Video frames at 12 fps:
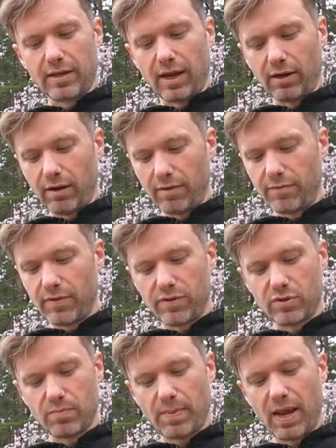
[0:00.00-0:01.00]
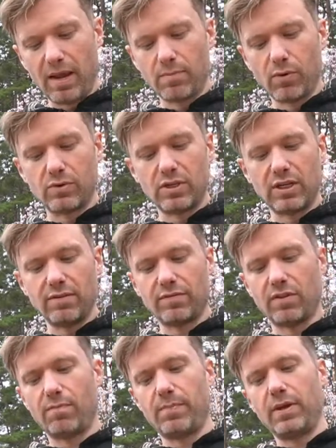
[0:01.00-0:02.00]
I love this Japan motif
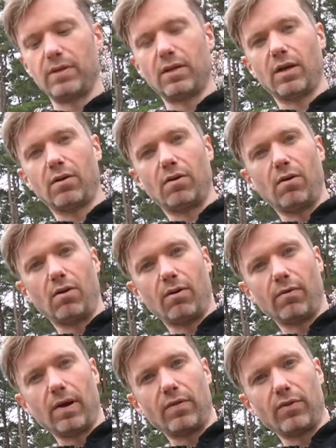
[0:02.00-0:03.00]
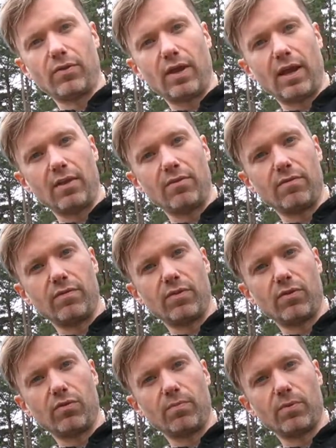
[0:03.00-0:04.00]
that's being done all around the sides of
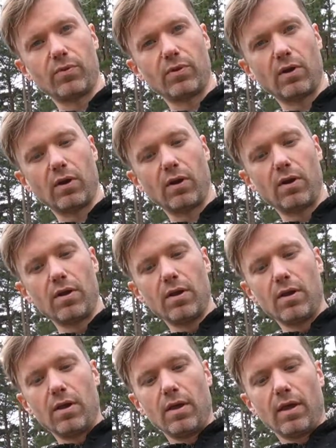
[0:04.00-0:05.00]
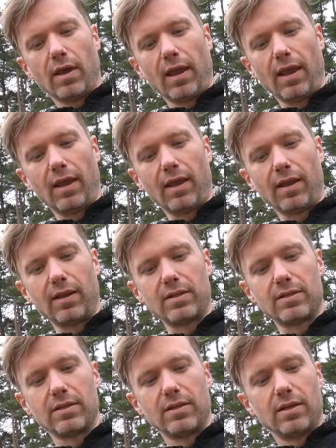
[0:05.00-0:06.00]
this Superstar.
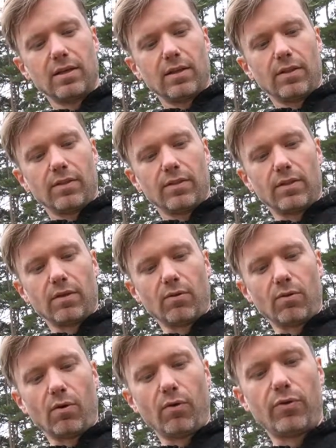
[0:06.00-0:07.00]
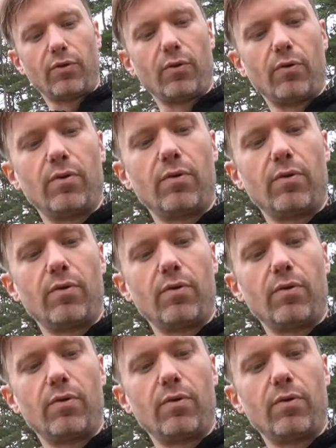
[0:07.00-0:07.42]
And there's also